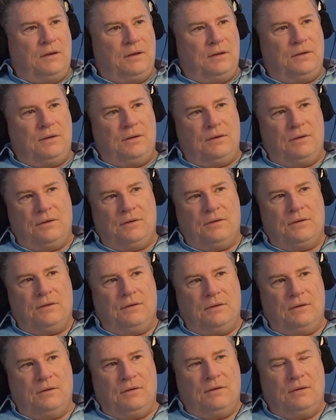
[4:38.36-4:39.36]
18 years.
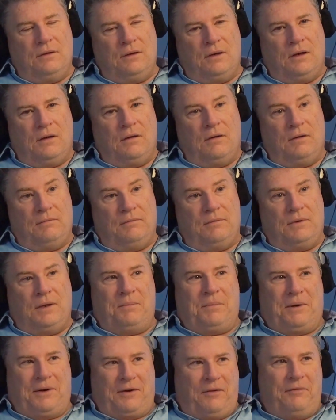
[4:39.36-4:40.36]
I came
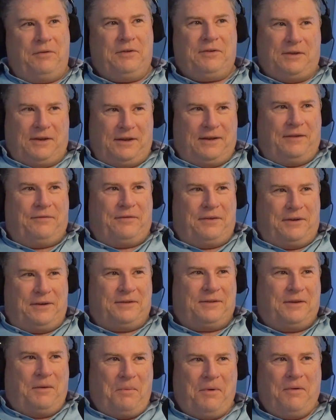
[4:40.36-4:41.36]
back obviously every
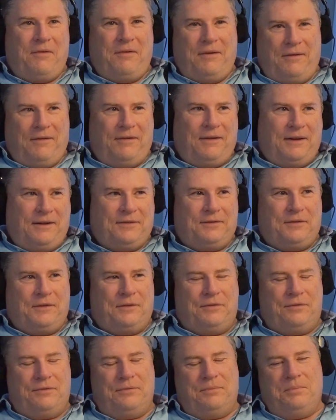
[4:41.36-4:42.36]
summer and all that
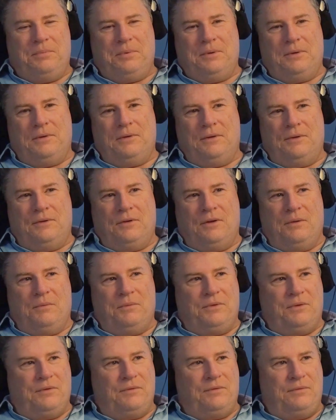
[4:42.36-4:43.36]
stuff, but in
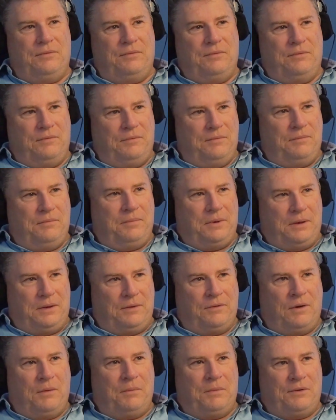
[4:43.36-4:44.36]
terms of being
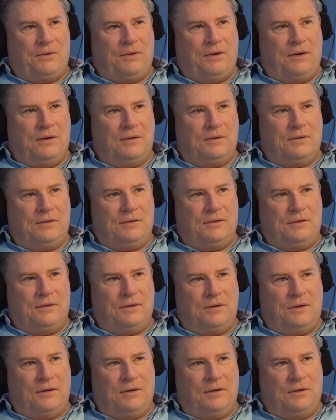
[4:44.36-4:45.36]
domiciled
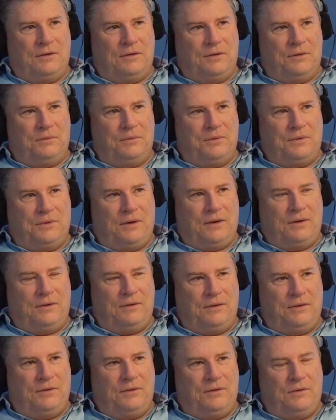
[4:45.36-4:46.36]
in Ireland, it was
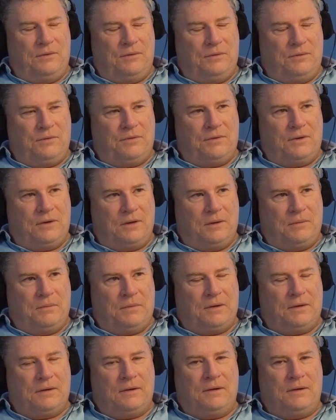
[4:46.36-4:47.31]
18 years before I came back.